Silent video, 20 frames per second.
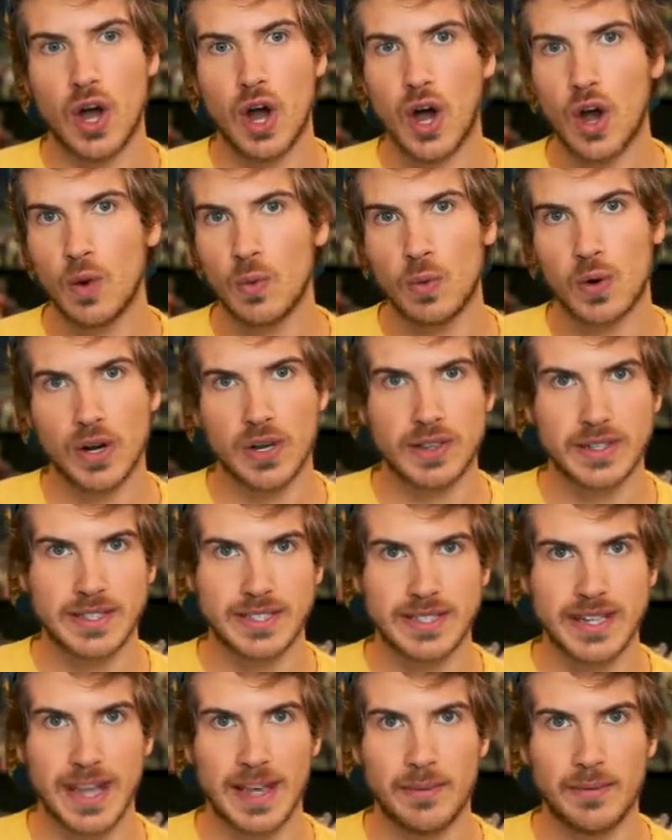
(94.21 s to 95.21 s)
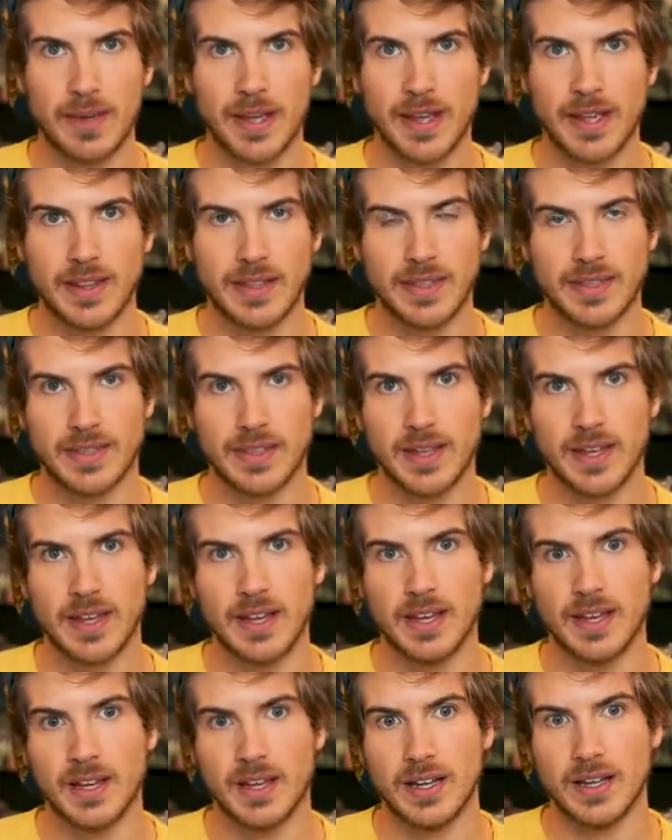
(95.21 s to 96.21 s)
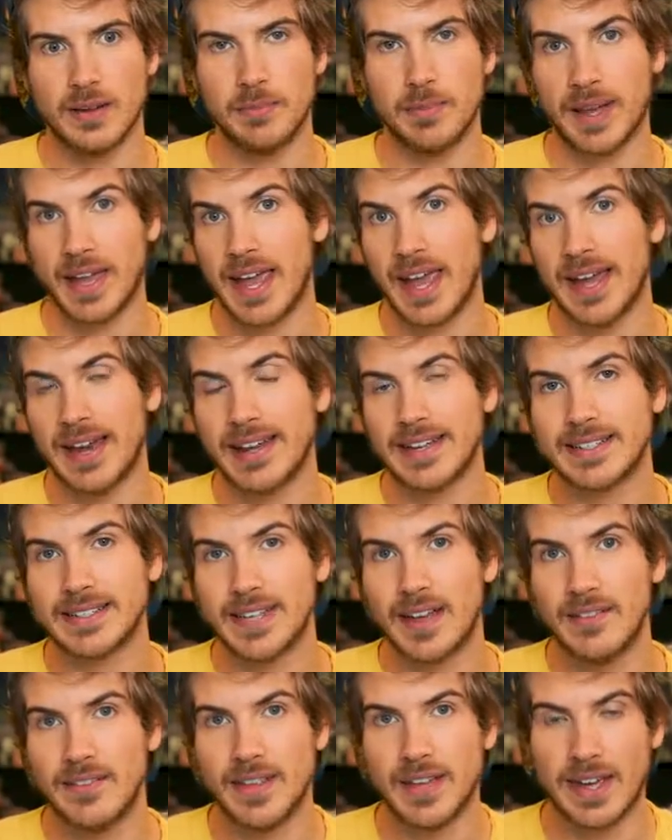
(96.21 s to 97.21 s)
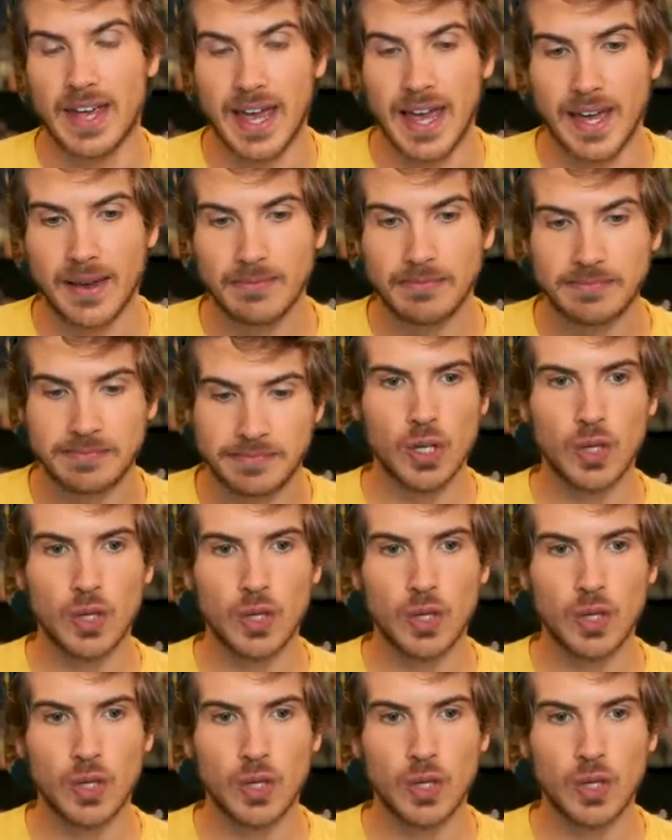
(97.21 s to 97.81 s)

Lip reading: all work the same in the mechanics of the game.